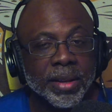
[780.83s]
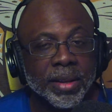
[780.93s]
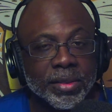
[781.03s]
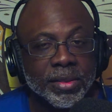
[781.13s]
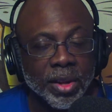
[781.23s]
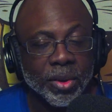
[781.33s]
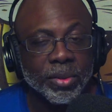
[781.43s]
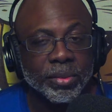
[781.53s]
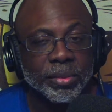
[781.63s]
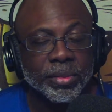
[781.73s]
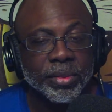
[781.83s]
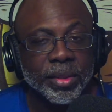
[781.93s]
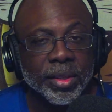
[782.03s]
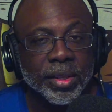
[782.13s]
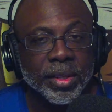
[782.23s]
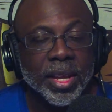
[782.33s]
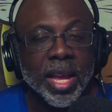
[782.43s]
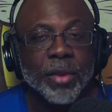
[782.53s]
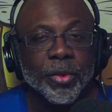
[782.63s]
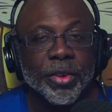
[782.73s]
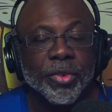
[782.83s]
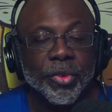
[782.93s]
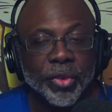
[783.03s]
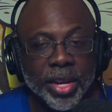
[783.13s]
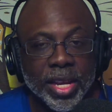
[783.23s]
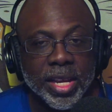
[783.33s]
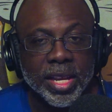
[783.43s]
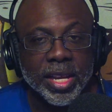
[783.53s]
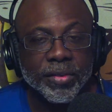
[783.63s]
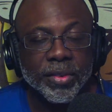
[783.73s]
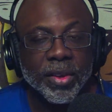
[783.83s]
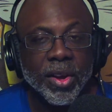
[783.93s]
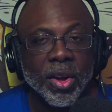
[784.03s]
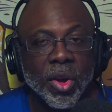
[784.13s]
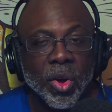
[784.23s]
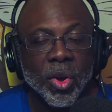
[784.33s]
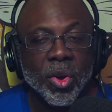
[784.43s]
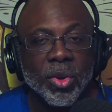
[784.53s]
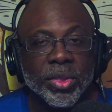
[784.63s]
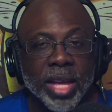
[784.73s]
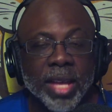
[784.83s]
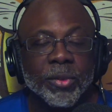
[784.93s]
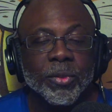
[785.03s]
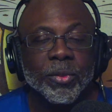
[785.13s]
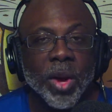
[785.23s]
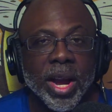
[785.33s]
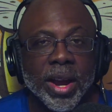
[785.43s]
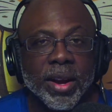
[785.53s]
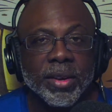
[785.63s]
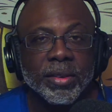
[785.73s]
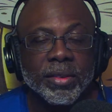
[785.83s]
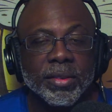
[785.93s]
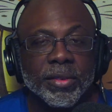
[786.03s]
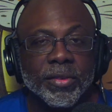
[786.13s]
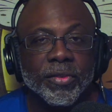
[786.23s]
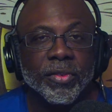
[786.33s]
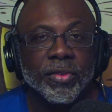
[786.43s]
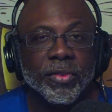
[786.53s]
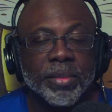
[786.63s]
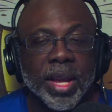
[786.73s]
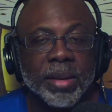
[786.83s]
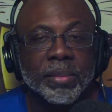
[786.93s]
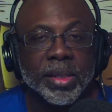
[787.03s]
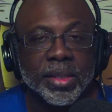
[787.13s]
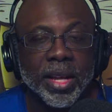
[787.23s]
zone and retrieve all that wire from that missile.